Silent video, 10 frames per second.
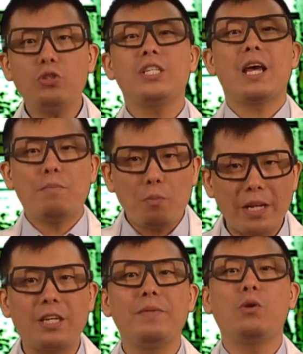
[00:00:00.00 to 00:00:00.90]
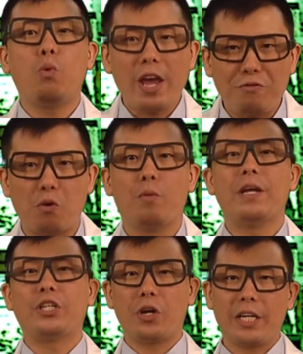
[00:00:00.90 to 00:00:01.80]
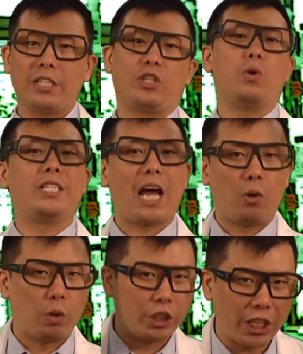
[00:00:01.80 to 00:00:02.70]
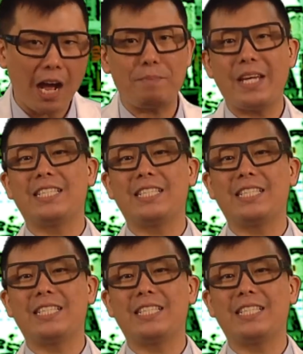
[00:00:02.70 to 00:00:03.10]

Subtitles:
Using that momentum in waveform and turning it into a downward chop